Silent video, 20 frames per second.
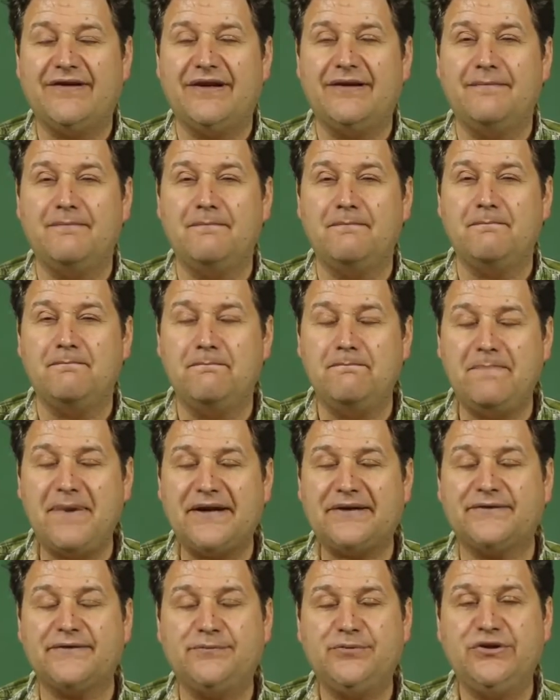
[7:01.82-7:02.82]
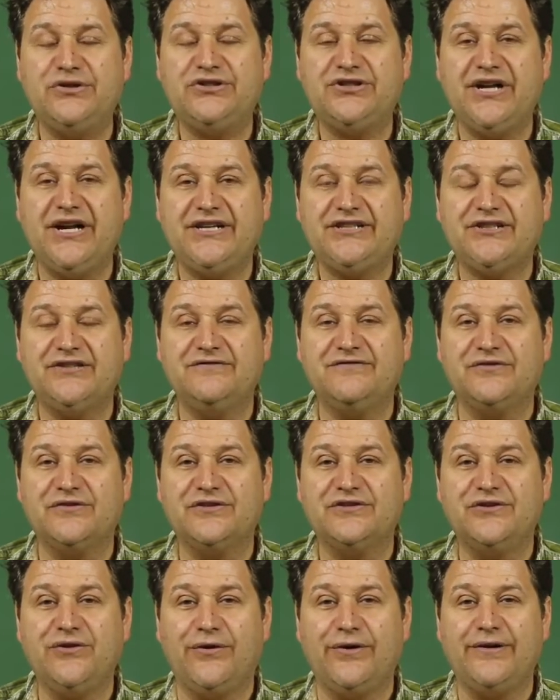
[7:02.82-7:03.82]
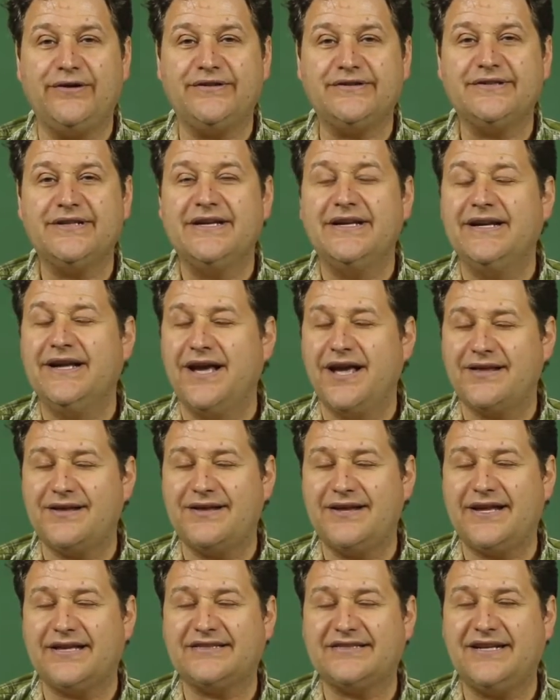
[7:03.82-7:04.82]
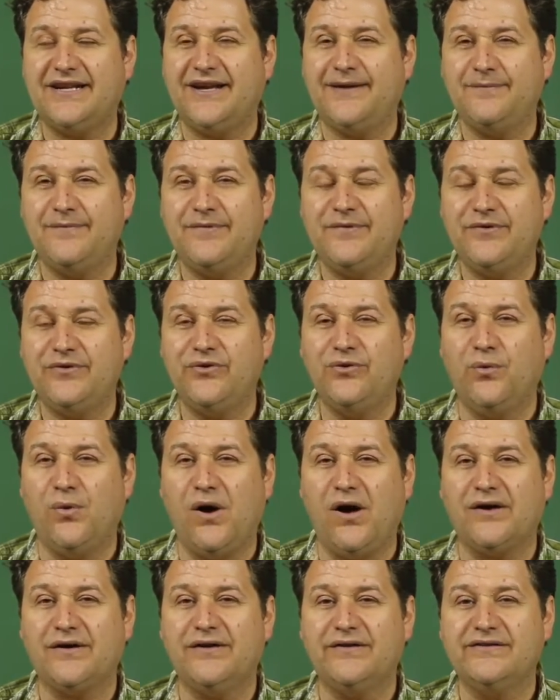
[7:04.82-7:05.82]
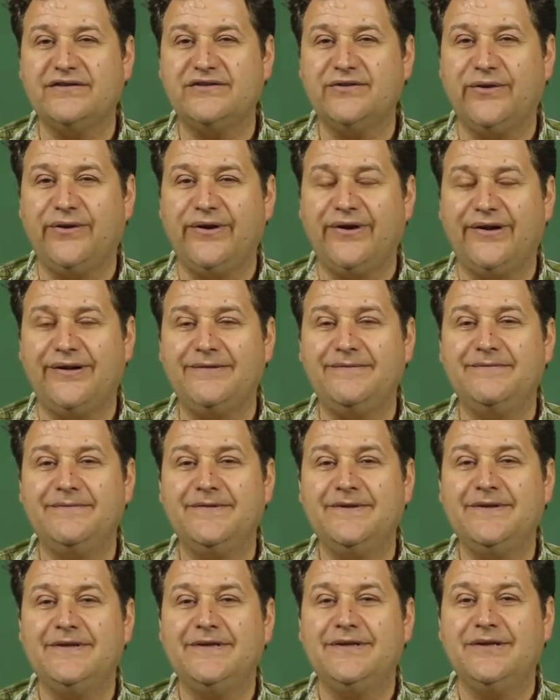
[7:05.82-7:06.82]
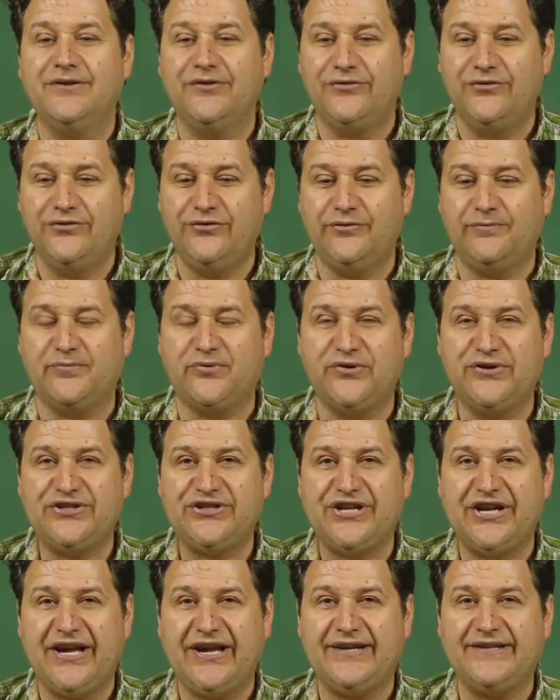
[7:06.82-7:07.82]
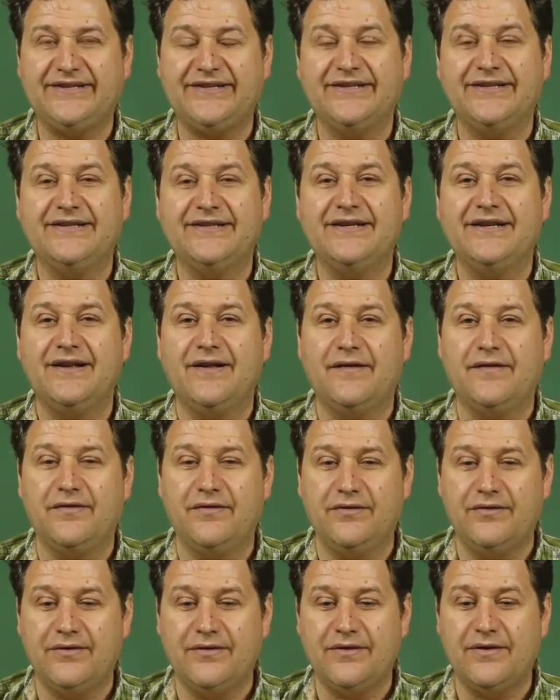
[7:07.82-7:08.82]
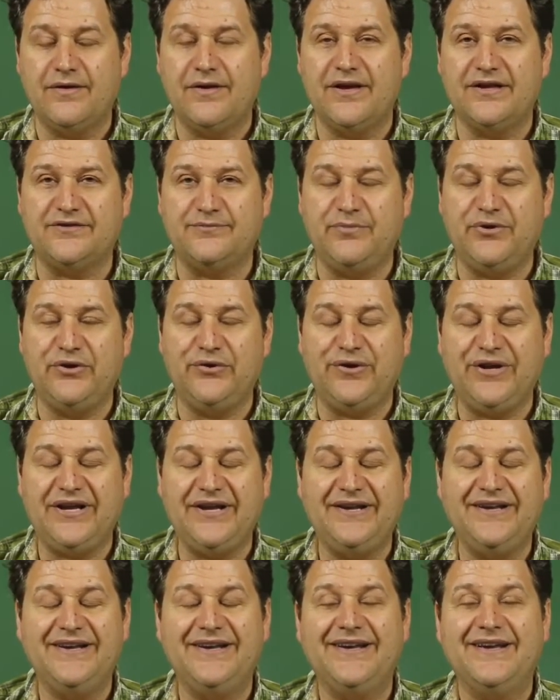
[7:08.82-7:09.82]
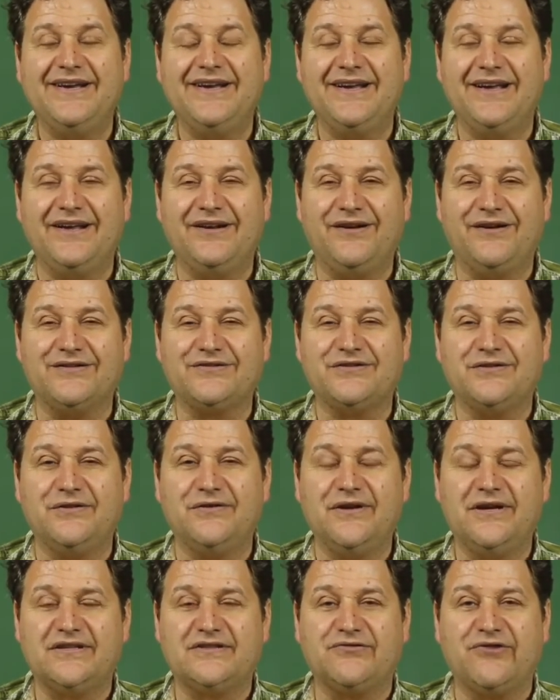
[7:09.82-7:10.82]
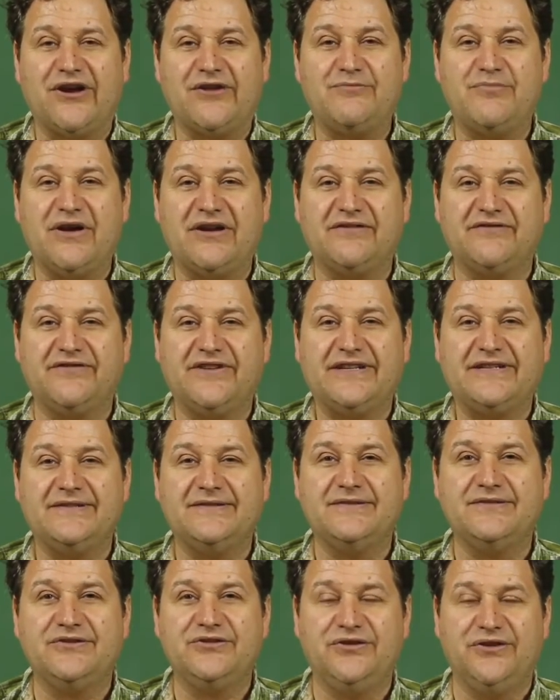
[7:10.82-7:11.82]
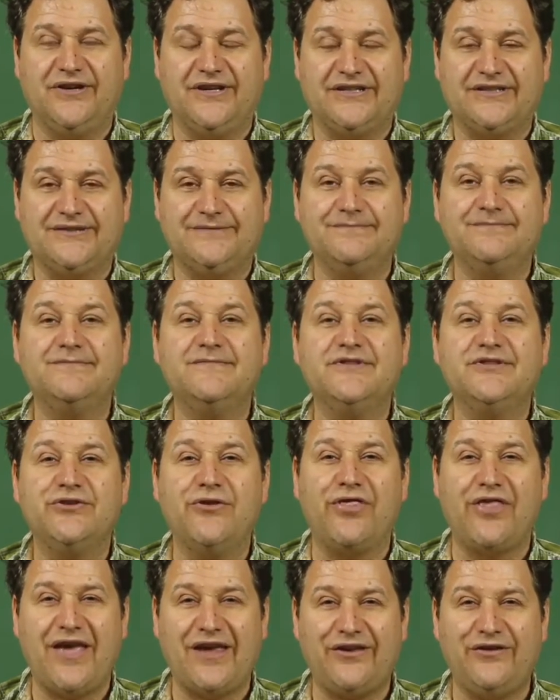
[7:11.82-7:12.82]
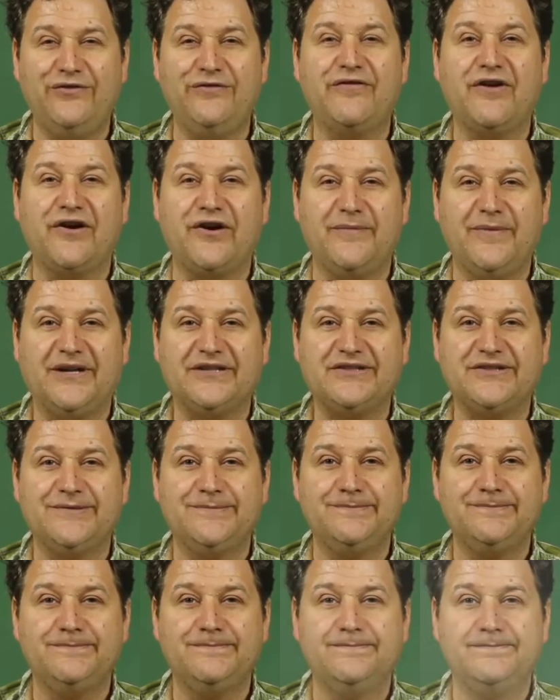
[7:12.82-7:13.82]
have a better appreciation for soils, and the next time you walk on soil, you'll appreciate its beauty and also its great benefit to us. So thank you very much.